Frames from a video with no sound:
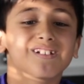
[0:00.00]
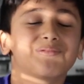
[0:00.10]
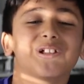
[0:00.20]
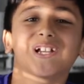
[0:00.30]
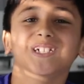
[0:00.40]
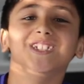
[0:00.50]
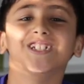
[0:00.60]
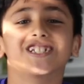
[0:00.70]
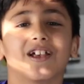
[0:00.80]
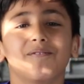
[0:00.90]

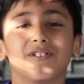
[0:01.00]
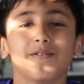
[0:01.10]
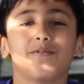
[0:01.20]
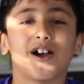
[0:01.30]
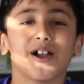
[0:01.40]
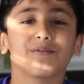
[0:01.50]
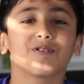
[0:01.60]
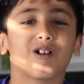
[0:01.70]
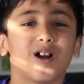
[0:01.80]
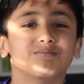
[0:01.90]

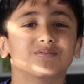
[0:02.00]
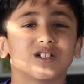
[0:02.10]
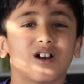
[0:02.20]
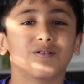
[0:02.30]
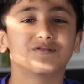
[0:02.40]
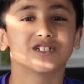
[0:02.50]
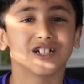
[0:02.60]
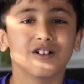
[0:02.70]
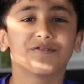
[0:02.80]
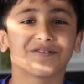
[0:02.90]
175 grams of
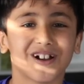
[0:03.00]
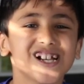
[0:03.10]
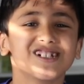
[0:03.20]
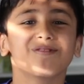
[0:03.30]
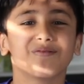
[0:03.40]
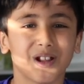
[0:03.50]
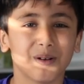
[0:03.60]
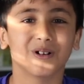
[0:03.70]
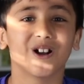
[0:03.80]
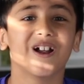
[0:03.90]
self-rising
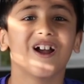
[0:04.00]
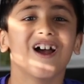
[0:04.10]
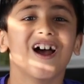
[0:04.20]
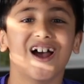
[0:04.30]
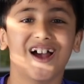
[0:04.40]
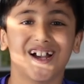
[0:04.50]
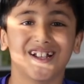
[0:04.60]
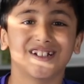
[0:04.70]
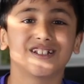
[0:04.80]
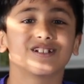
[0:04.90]
flour
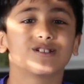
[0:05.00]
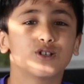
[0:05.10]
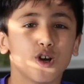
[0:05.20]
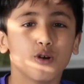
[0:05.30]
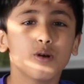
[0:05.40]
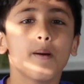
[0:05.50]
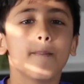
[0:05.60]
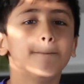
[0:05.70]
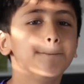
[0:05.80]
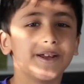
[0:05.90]
and 2
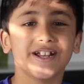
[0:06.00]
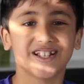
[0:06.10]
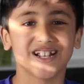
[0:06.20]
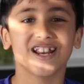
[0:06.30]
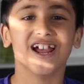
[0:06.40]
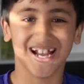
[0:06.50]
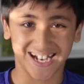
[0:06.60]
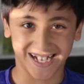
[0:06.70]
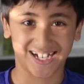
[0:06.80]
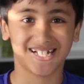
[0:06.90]
beaten
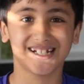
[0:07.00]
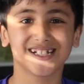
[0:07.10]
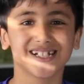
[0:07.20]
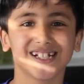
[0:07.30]
eggs.